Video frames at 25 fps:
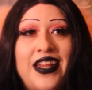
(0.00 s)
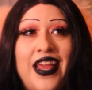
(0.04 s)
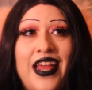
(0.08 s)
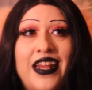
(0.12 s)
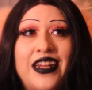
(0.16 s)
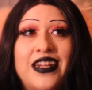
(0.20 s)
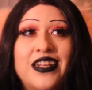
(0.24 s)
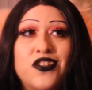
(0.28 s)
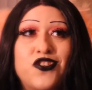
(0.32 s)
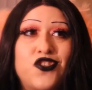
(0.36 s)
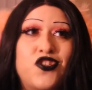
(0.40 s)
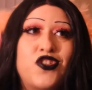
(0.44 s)

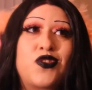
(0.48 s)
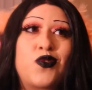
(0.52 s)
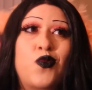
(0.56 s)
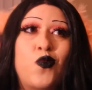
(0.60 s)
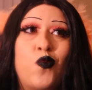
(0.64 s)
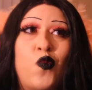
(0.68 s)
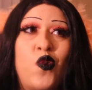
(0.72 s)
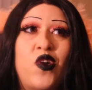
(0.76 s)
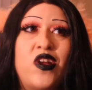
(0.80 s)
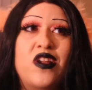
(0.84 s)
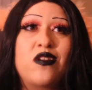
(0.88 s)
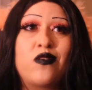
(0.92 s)
And it's just
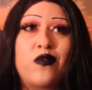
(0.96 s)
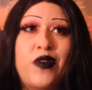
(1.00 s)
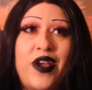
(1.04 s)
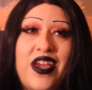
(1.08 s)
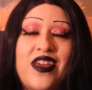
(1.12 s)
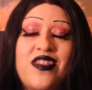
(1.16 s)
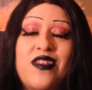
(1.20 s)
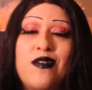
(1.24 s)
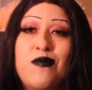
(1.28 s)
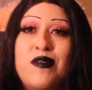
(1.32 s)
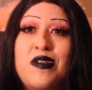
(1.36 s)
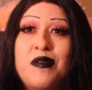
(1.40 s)
one way
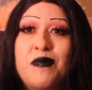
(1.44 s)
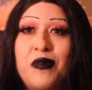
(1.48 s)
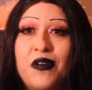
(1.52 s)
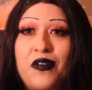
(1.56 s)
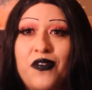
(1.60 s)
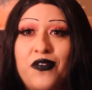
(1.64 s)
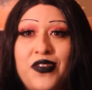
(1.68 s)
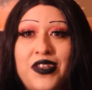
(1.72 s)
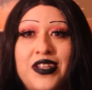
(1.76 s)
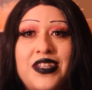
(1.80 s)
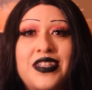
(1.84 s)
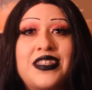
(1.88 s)
that people
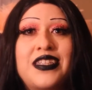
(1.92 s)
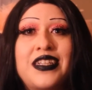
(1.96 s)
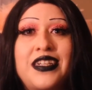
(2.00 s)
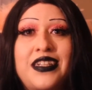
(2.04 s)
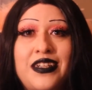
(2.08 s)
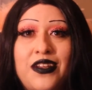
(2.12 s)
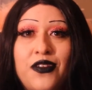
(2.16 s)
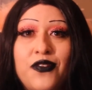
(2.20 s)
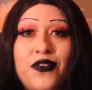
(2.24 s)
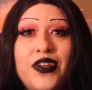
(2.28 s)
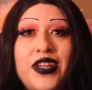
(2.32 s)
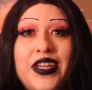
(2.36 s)
feel
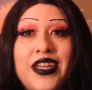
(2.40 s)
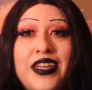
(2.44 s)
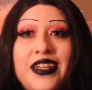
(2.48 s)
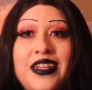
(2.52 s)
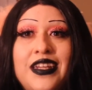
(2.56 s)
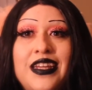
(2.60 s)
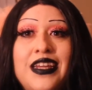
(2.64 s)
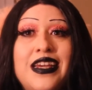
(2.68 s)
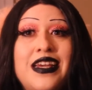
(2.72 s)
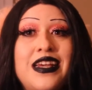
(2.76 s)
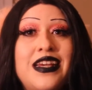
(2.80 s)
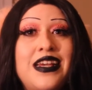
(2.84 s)
significant
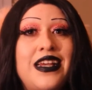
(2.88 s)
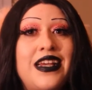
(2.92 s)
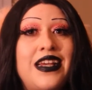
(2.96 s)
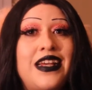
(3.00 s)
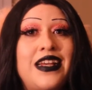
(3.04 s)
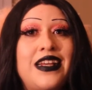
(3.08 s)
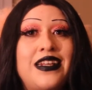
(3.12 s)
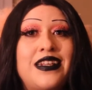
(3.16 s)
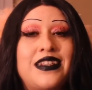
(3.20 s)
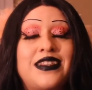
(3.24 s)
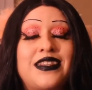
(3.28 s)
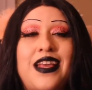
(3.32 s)

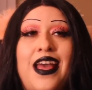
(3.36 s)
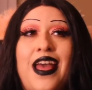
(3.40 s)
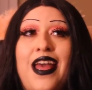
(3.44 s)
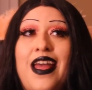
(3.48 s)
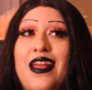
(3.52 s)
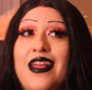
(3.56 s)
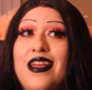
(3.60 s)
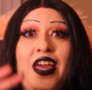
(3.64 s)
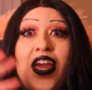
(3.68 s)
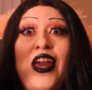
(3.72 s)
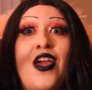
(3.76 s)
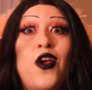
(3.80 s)
is
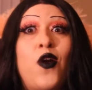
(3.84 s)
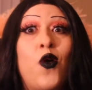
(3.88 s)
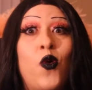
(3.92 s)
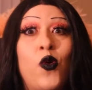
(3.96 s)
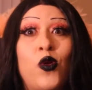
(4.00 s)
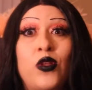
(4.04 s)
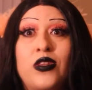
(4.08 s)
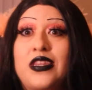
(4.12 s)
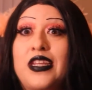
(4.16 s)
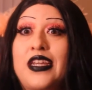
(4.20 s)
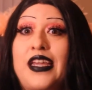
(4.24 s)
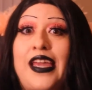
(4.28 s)
that they
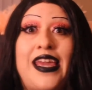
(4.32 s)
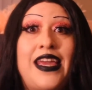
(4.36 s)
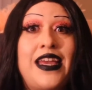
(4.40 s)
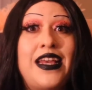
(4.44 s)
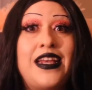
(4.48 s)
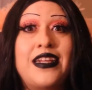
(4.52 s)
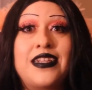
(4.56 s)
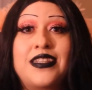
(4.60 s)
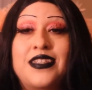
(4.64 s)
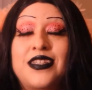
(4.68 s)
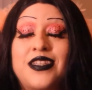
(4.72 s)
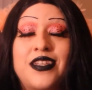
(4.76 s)
hold the
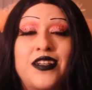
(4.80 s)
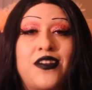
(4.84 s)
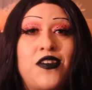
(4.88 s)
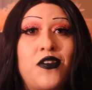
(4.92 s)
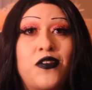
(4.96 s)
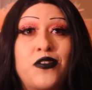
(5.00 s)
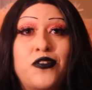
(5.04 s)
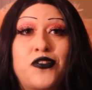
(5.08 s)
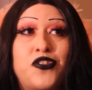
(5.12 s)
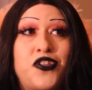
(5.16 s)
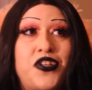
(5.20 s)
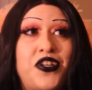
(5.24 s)
keys to the
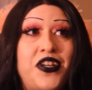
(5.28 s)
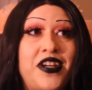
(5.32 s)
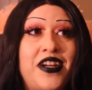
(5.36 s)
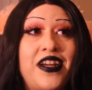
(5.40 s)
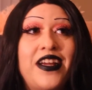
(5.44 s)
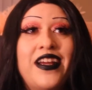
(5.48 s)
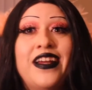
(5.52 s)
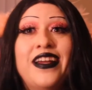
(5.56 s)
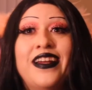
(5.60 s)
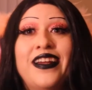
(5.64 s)
culture.